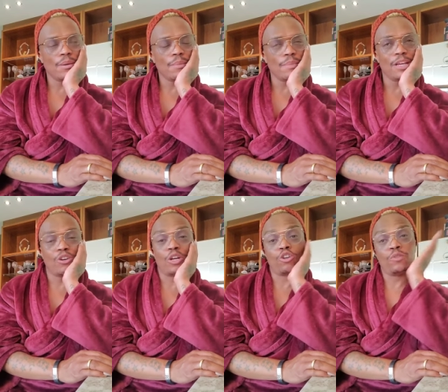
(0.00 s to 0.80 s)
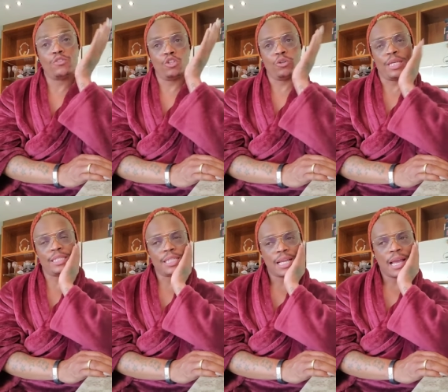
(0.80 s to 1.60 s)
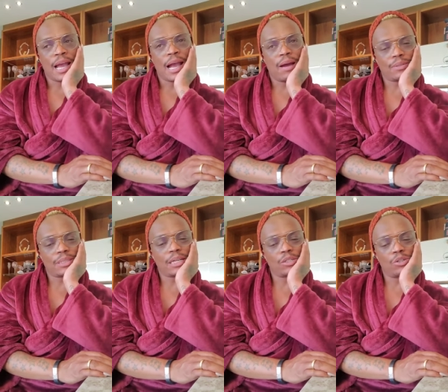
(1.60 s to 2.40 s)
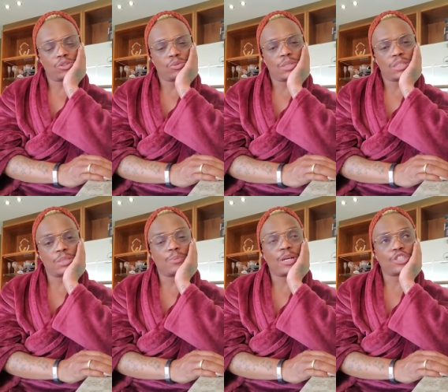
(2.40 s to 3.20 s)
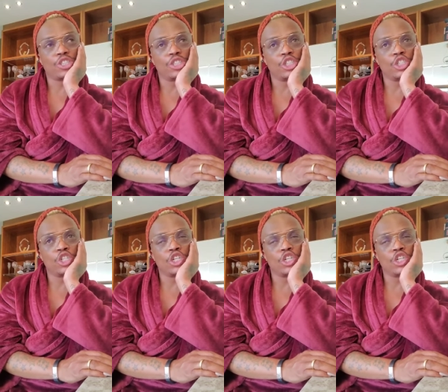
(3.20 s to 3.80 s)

may know, I don't know if you know that I was diagnosed with depression